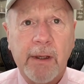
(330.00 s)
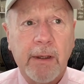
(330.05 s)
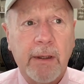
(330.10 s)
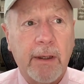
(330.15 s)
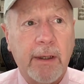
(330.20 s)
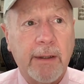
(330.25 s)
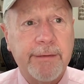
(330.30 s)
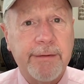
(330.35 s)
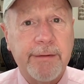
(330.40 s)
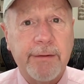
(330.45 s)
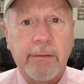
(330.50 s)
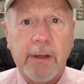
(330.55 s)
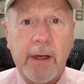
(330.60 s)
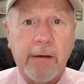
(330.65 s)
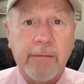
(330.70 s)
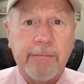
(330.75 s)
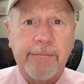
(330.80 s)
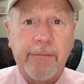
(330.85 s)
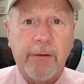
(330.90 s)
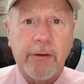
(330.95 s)
until
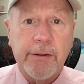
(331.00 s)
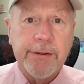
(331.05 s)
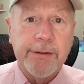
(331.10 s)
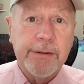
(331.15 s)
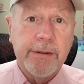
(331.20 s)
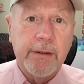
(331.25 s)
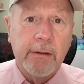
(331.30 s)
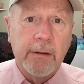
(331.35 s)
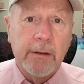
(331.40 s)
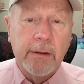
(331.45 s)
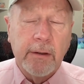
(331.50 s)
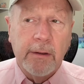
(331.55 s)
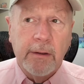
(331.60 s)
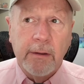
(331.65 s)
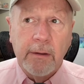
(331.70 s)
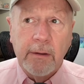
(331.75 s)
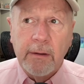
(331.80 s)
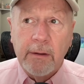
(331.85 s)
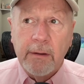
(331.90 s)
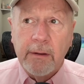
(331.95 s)
our first
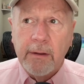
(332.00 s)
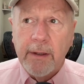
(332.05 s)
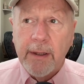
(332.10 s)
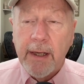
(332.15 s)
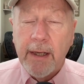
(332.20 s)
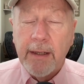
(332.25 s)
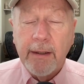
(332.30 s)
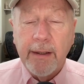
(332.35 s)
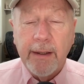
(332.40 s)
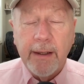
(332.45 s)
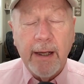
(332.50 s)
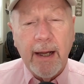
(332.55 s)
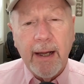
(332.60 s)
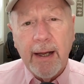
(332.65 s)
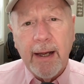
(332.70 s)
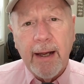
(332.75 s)
kind of like